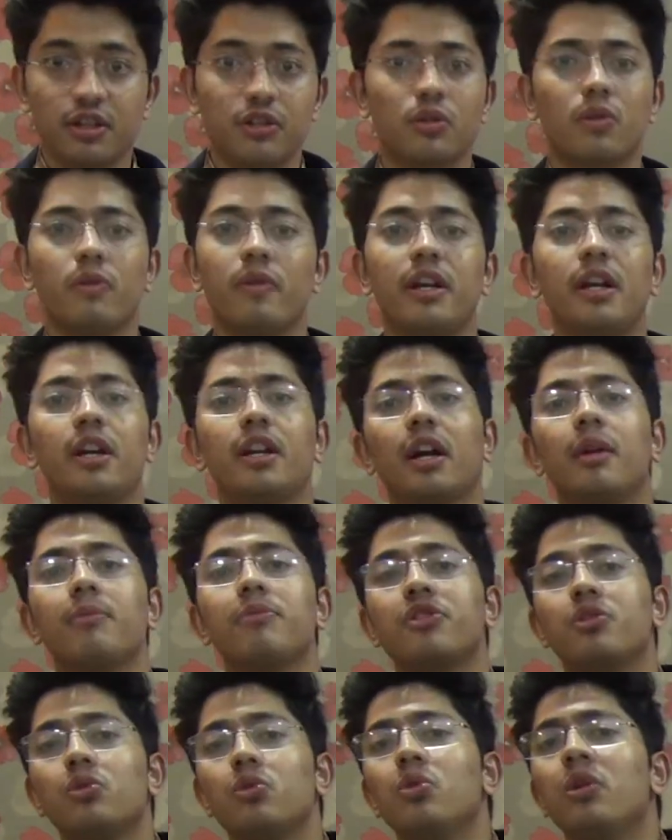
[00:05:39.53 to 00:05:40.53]
when it
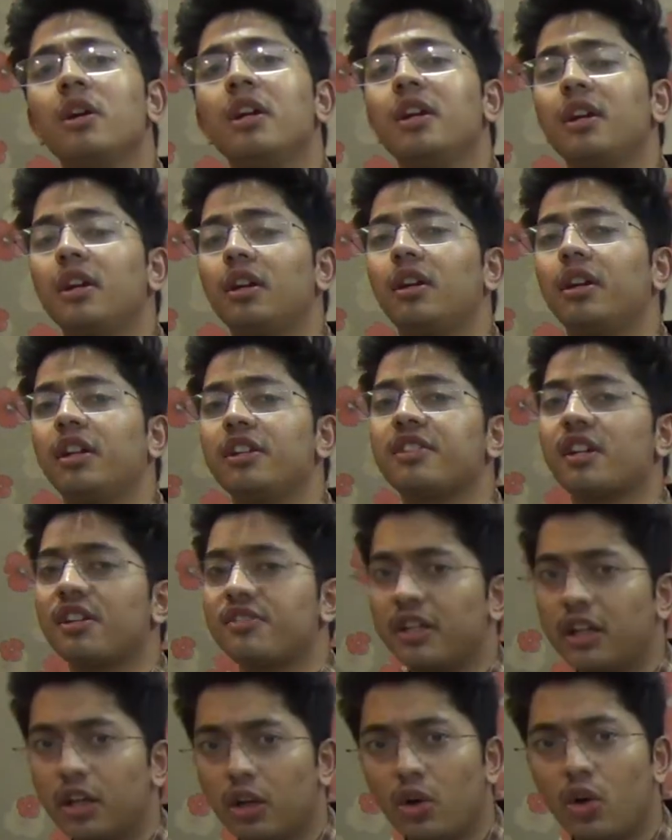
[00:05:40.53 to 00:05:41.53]
comes to
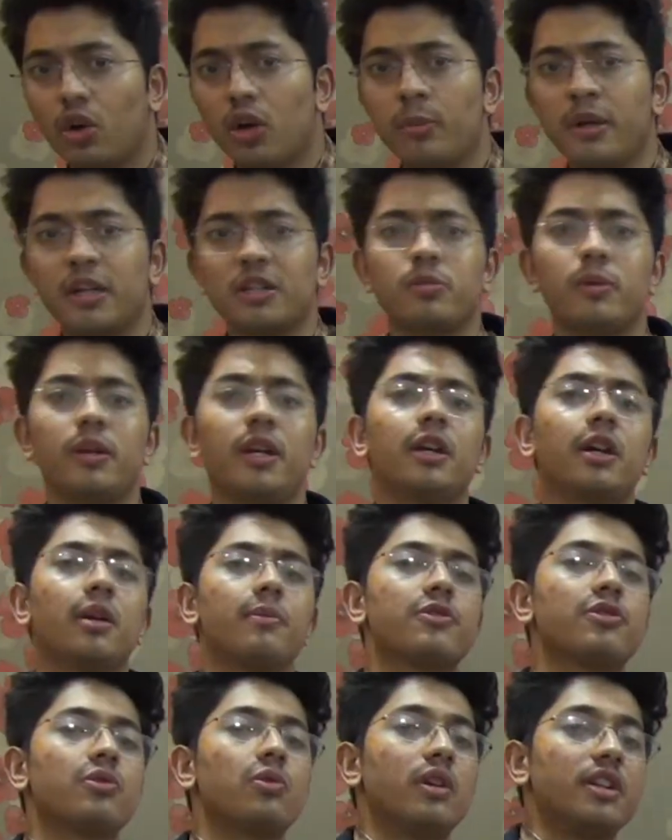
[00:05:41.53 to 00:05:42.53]
discussing economics, when it
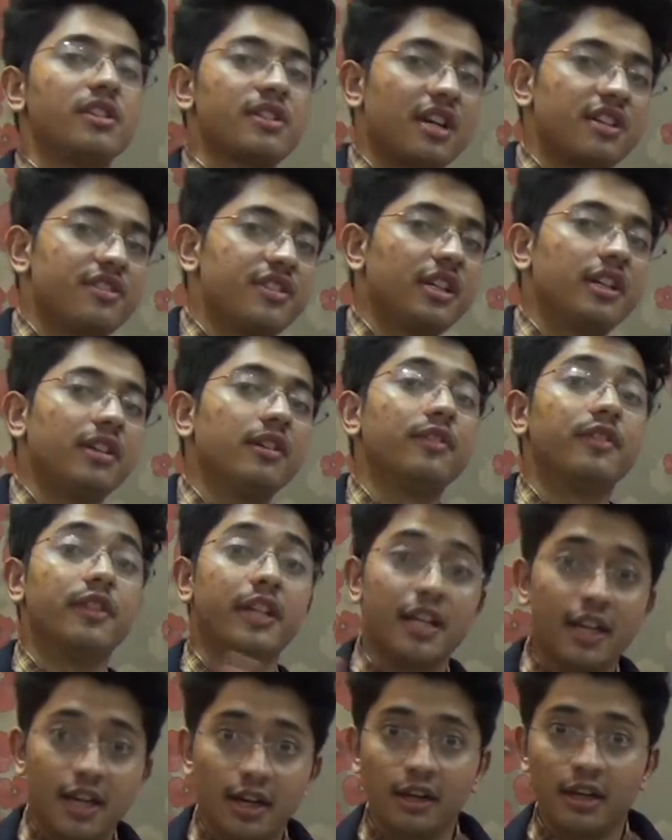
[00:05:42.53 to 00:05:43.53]
comes to discussing
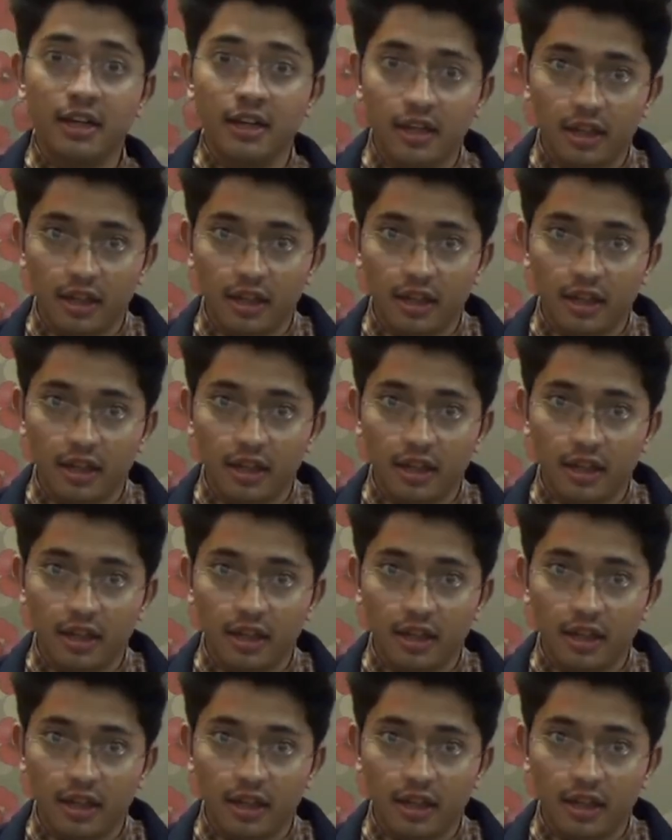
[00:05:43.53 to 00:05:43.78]
their